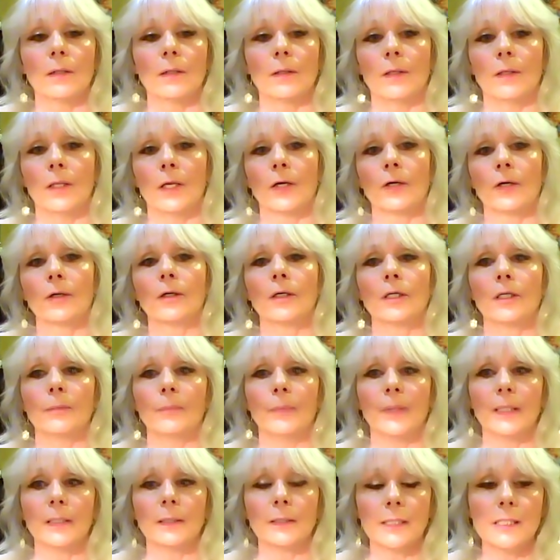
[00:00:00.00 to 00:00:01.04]
they're going to
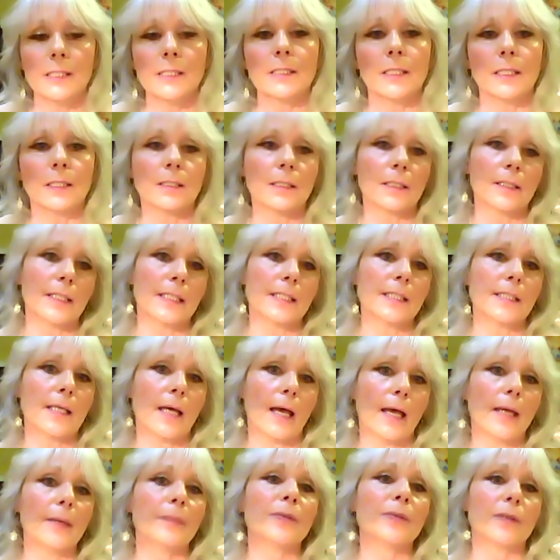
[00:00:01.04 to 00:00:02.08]
be listening to these
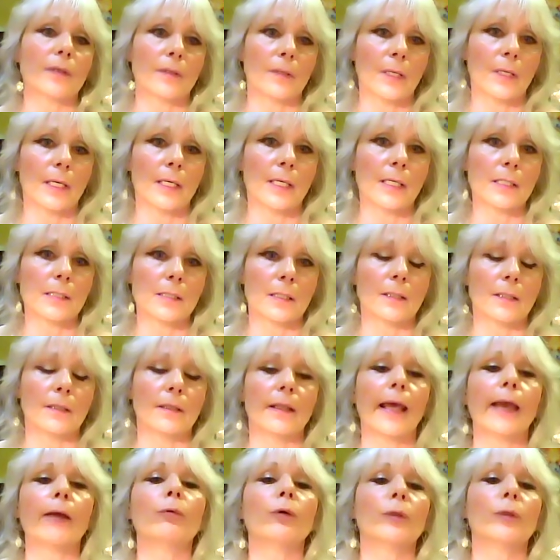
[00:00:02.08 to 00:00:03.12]
types of things, then
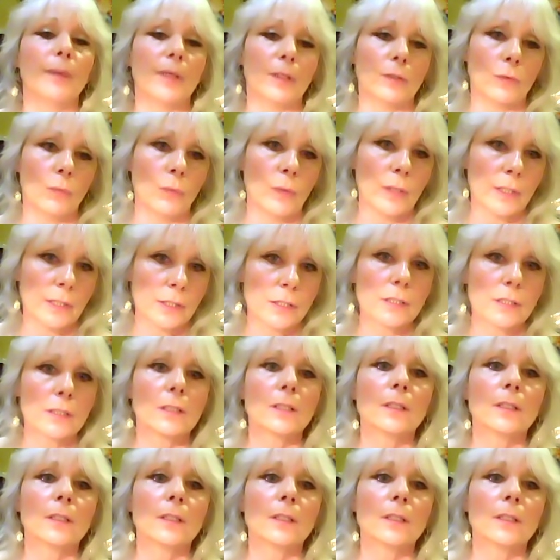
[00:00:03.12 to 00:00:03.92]
they would be the ones